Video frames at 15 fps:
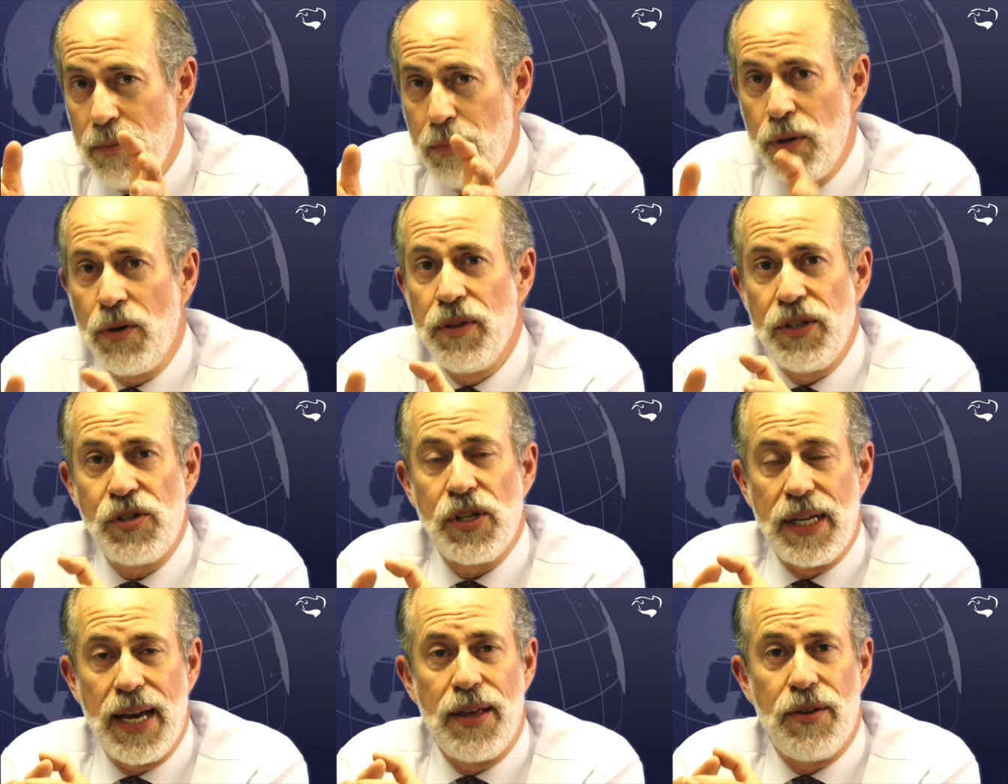Put all this
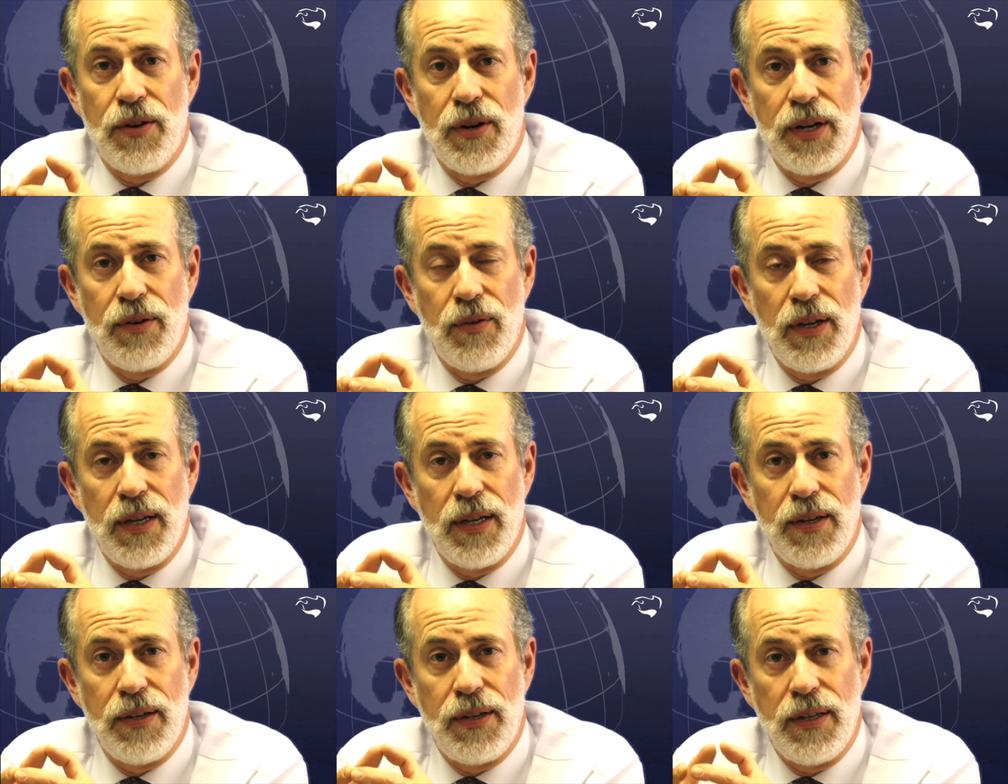together and,
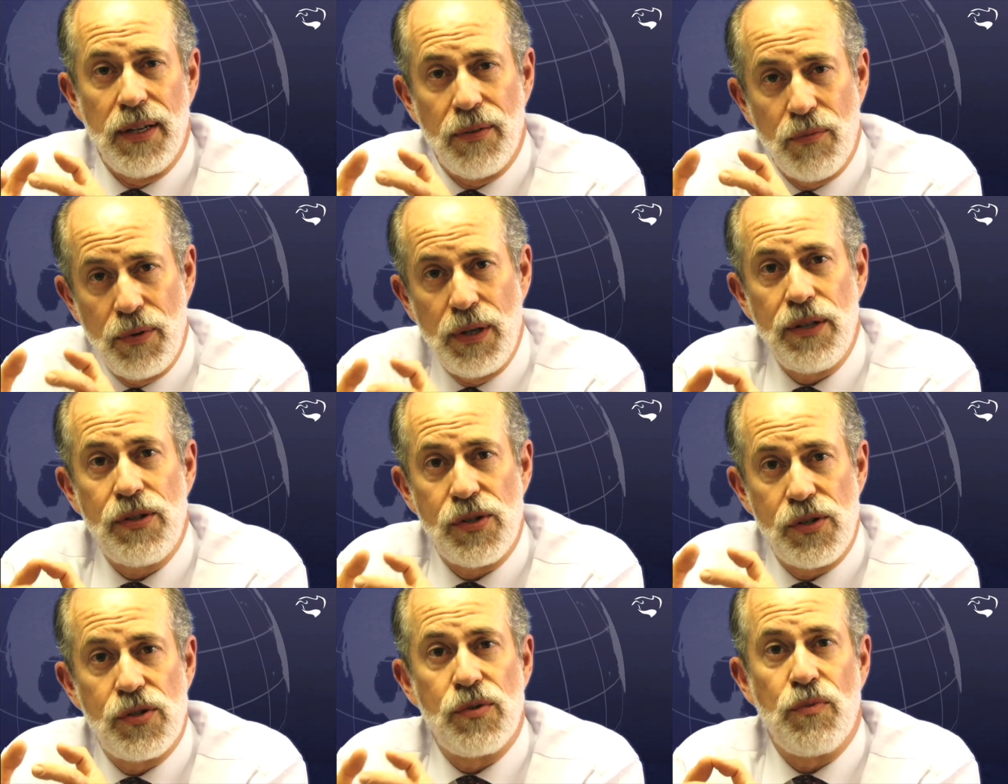and it
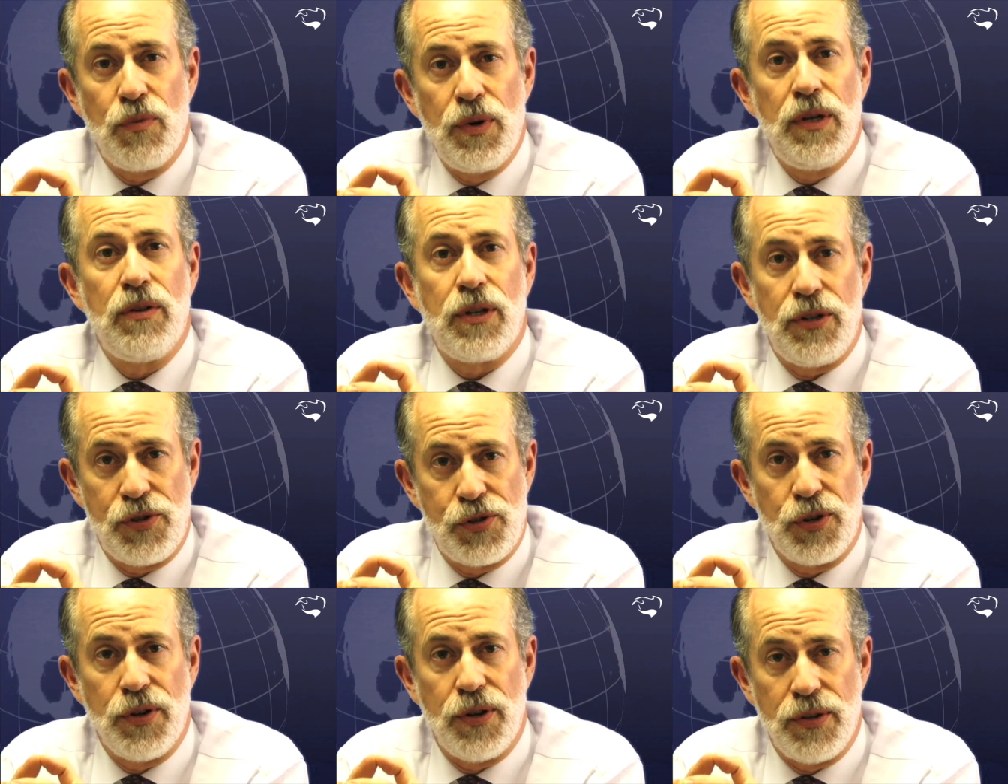raises real
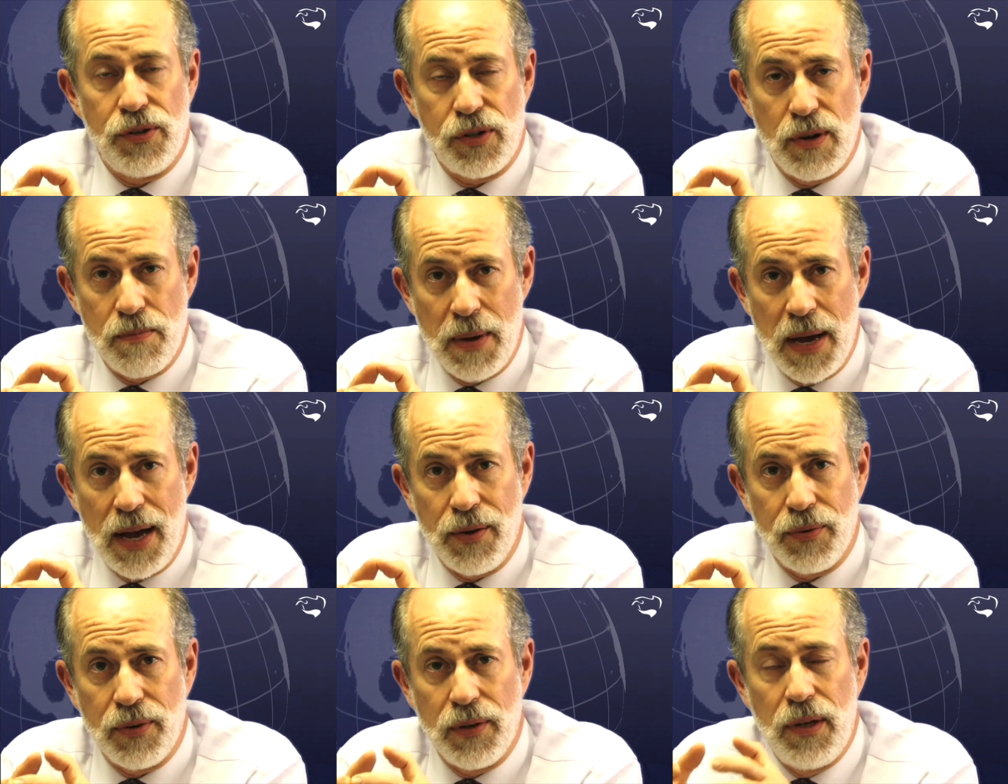concerns
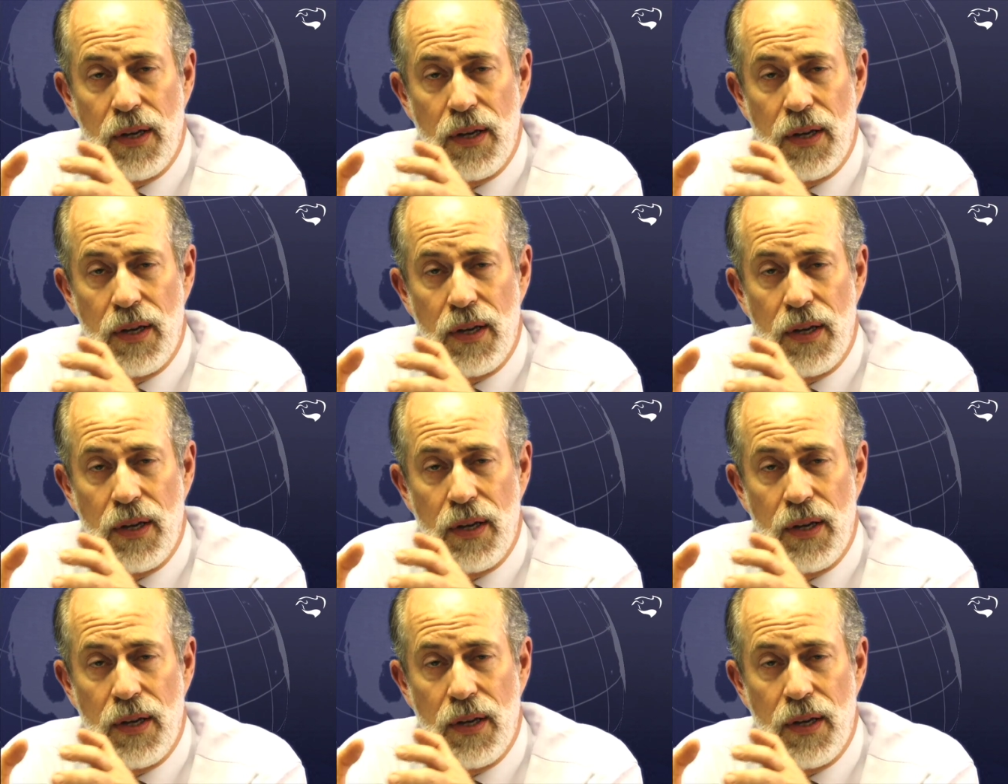about